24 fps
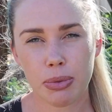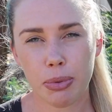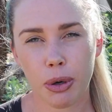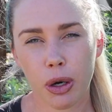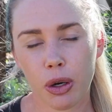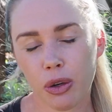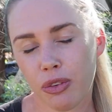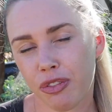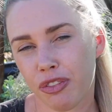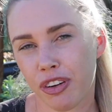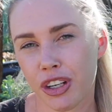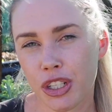
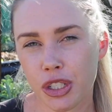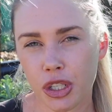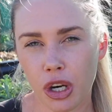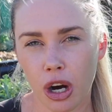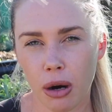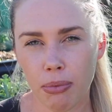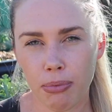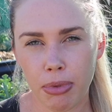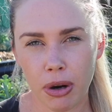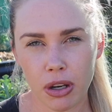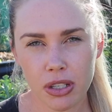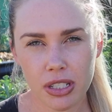put fresh
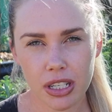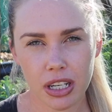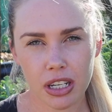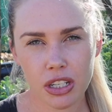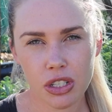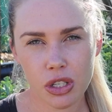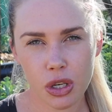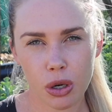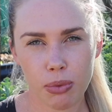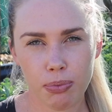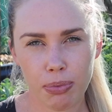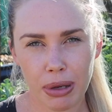compost
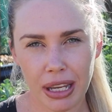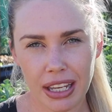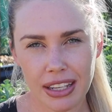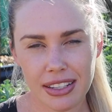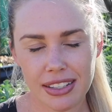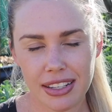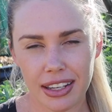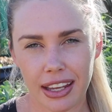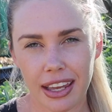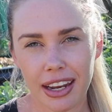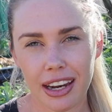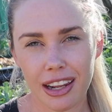into your
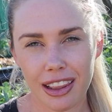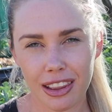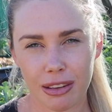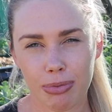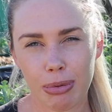beds and getting